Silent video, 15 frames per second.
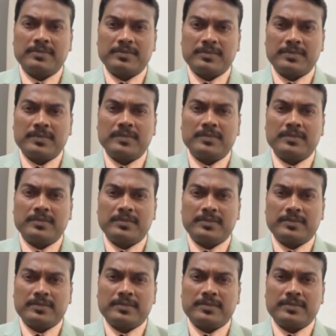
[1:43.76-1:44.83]

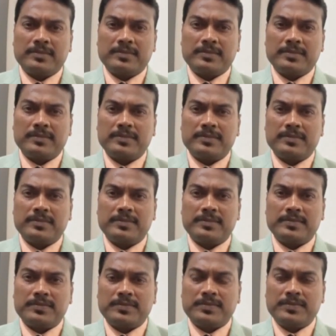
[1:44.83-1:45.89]

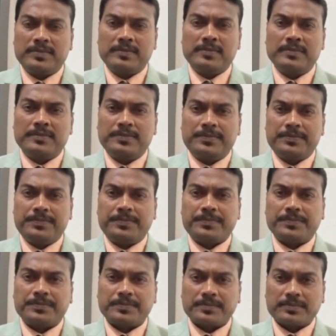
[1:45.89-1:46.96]

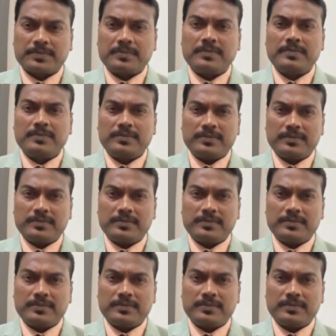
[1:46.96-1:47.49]
No words are spoken by the person on screen.